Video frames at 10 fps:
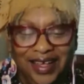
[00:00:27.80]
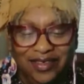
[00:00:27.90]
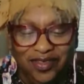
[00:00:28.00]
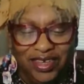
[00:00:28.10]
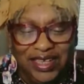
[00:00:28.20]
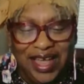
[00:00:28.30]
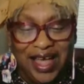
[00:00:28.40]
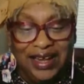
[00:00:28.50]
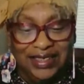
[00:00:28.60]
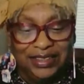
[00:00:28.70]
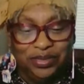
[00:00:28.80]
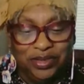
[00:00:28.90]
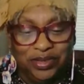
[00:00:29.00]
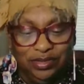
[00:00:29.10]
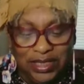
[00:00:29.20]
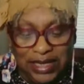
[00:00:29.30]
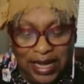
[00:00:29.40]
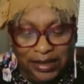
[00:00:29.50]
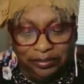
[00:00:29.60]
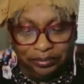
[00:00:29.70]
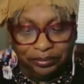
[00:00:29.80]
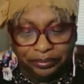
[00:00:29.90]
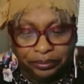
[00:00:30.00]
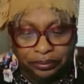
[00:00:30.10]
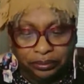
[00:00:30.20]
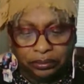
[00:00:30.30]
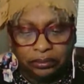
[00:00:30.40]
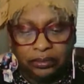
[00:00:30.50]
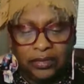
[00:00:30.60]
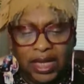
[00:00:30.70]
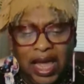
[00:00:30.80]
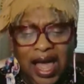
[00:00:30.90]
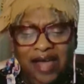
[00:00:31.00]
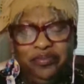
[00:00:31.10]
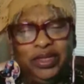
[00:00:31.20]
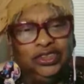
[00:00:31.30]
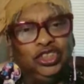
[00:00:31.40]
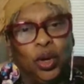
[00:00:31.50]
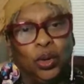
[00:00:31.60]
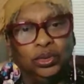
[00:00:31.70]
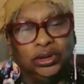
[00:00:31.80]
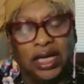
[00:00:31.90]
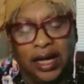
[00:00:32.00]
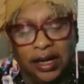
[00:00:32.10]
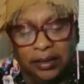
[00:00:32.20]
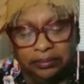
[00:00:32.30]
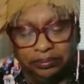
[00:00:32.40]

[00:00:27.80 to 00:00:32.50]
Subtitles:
really honest with you today. I've been told, by